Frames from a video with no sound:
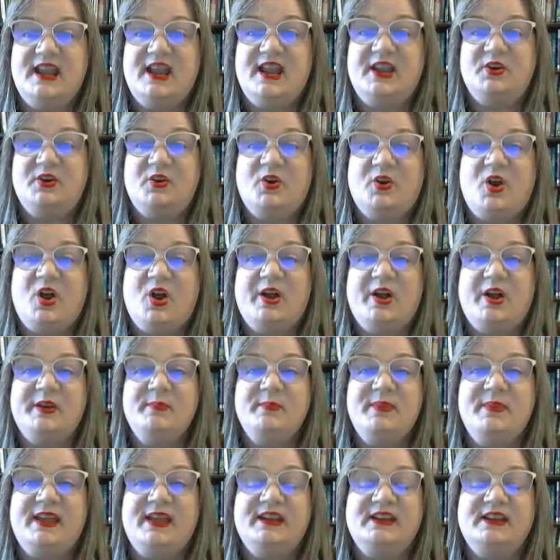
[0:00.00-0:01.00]
and are
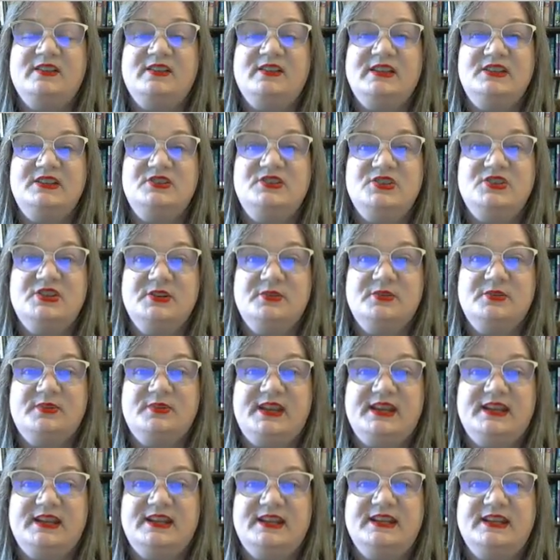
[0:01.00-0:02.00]
automatically
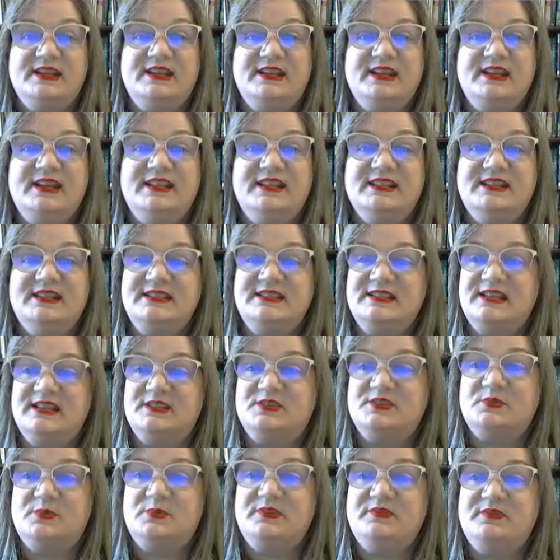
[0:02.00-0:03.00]
generated in the
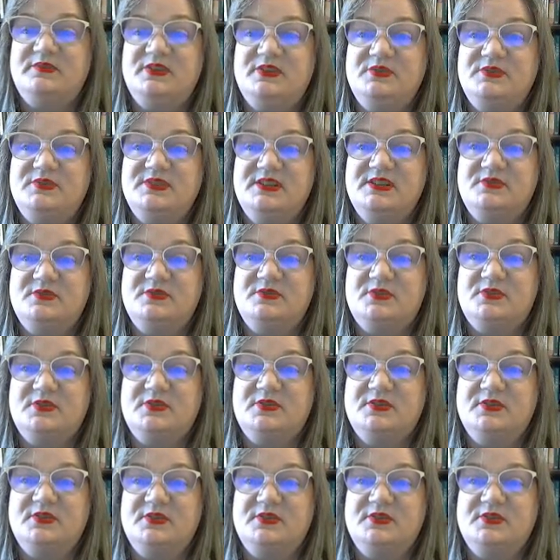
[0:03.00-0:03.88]
test review center.